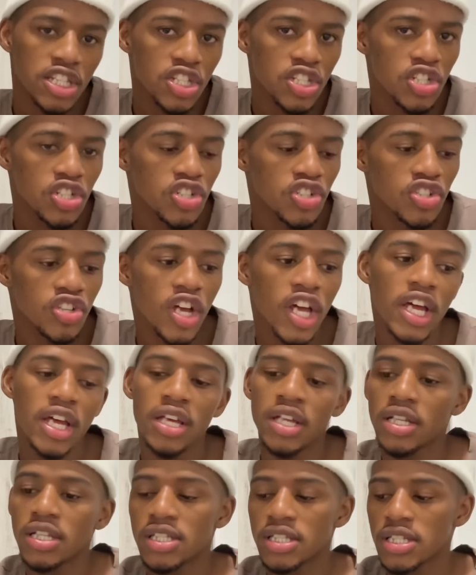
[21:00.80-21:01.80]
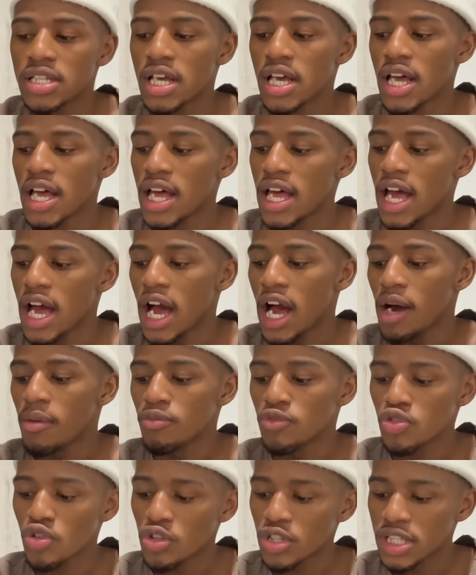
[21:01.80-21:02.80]
t-shirt,
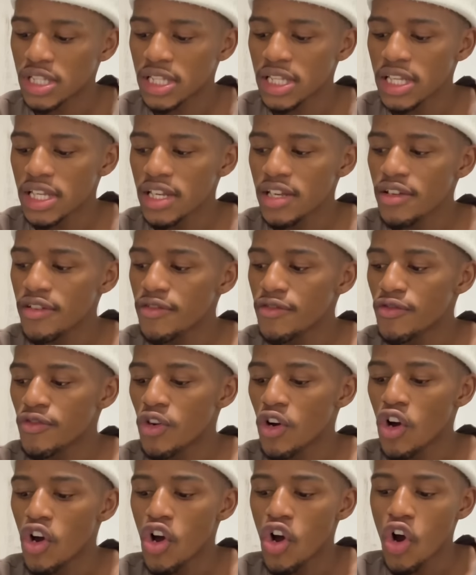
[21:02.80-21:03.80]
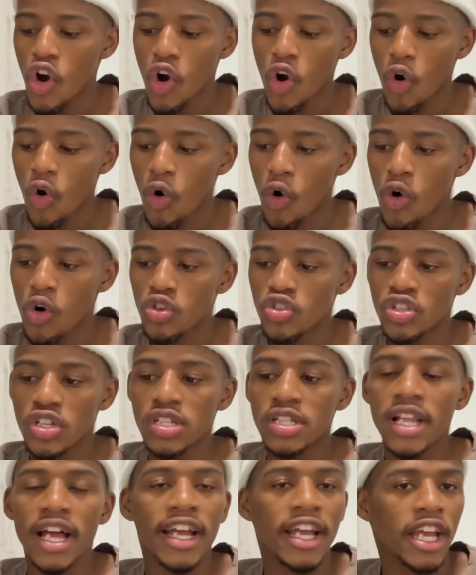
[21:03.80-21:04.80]
short sleeve, or
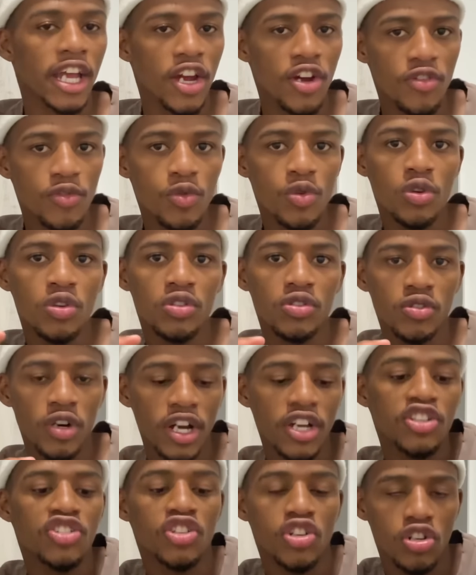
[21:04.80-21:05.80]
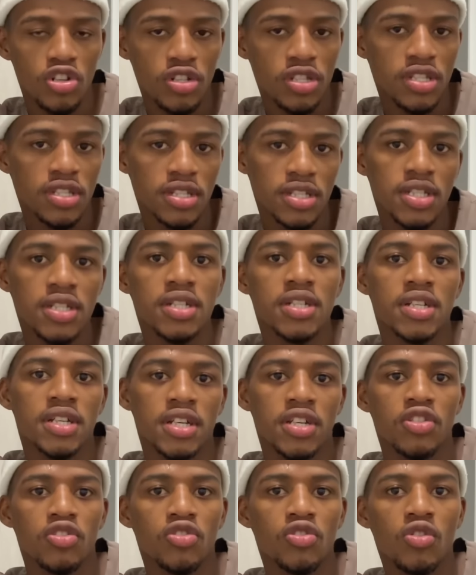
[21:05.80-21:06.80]
just, like, a shirt,
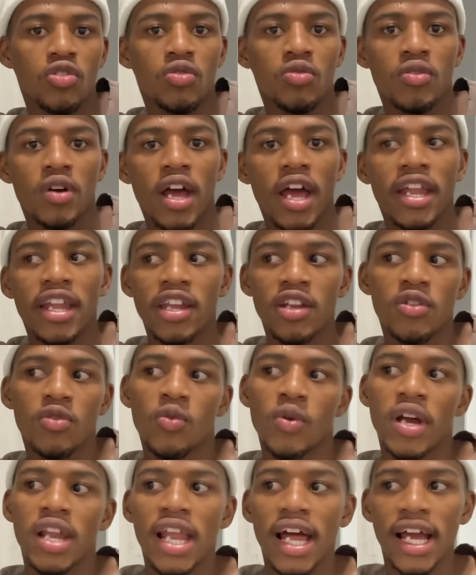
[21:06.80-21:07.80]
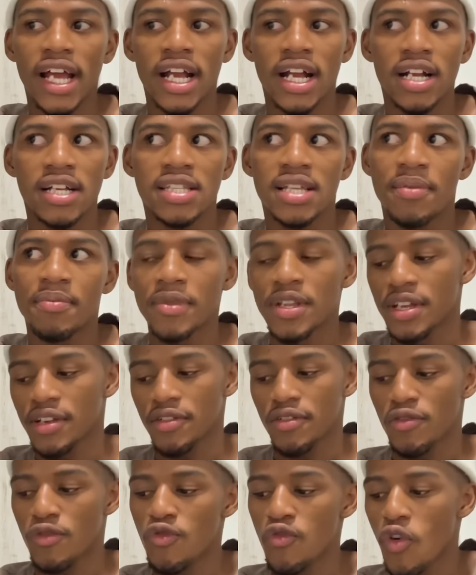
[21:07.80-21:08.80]
you know, and then wear, like, something
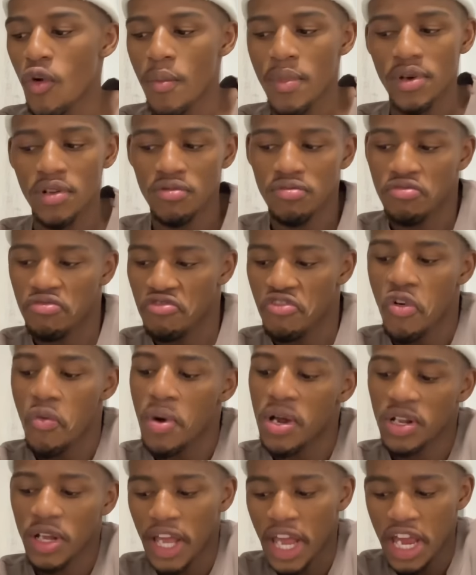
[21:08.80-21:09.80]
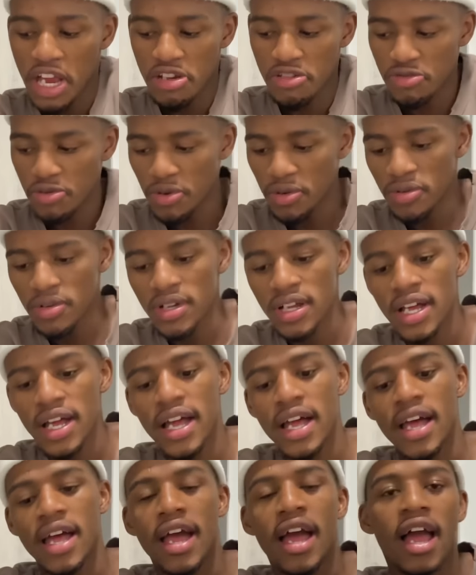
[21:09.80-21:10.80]
formal casual,
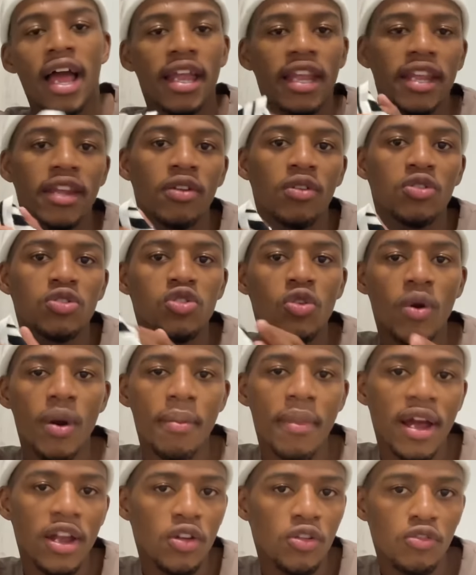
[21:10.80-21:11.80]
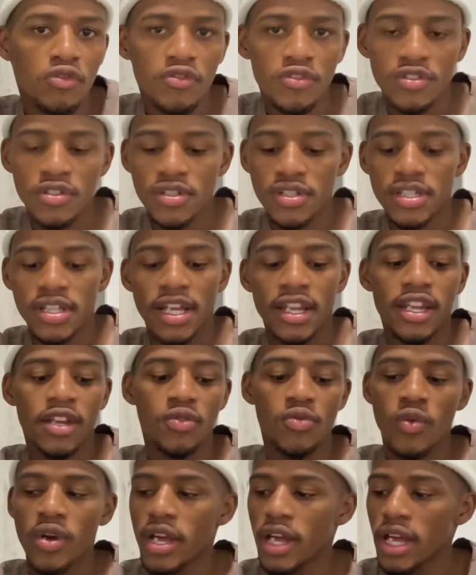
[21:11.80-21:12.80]
and then also wear my loafers, and then
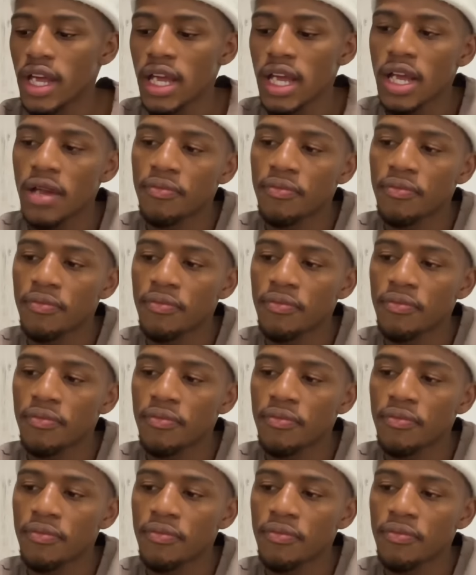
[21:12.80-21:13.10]
wear